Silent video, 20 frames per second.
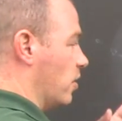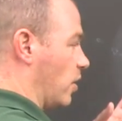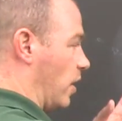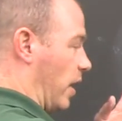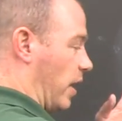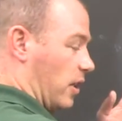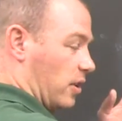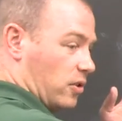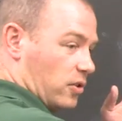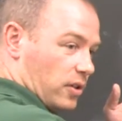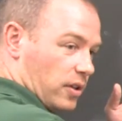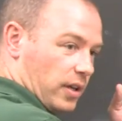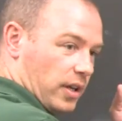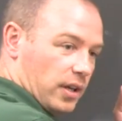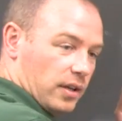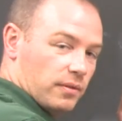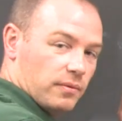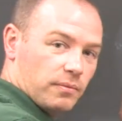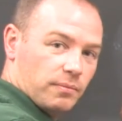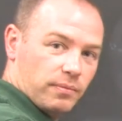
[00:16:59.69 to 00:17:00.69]

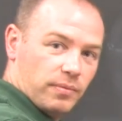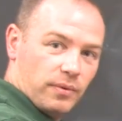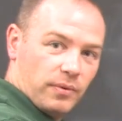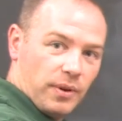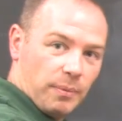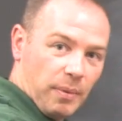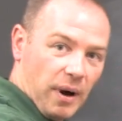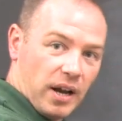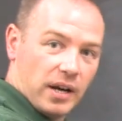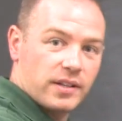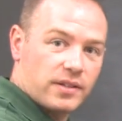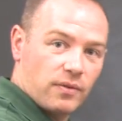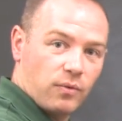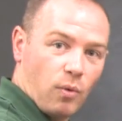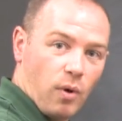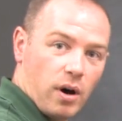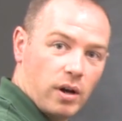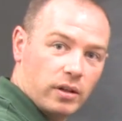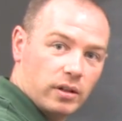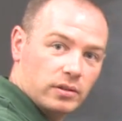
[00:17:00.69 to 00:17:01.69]
the bodies of
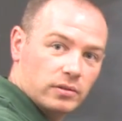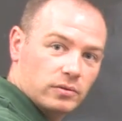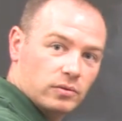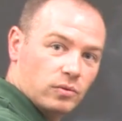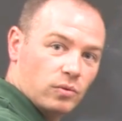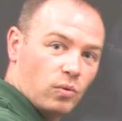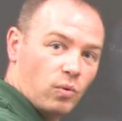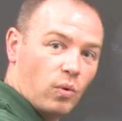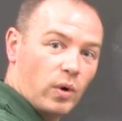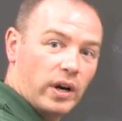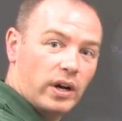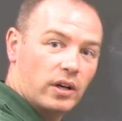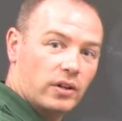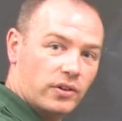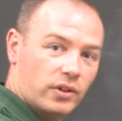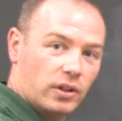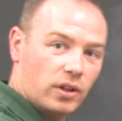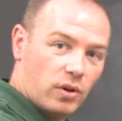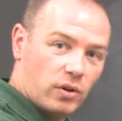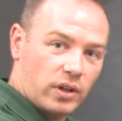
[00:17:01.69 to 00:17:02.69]
water, where
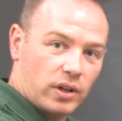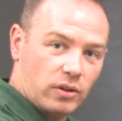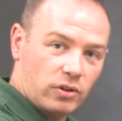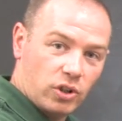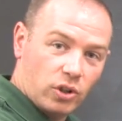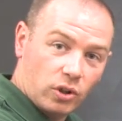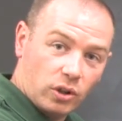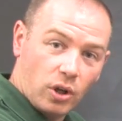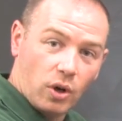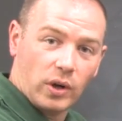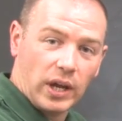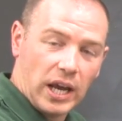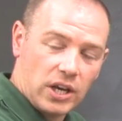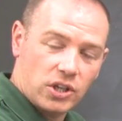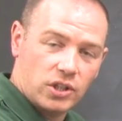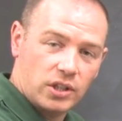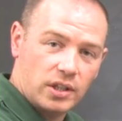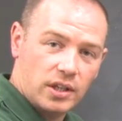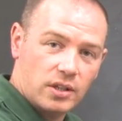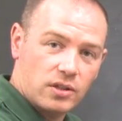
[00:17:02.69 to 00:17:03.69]
your
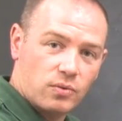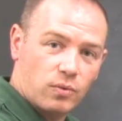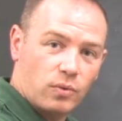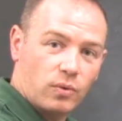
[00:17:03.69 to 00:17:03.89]
location is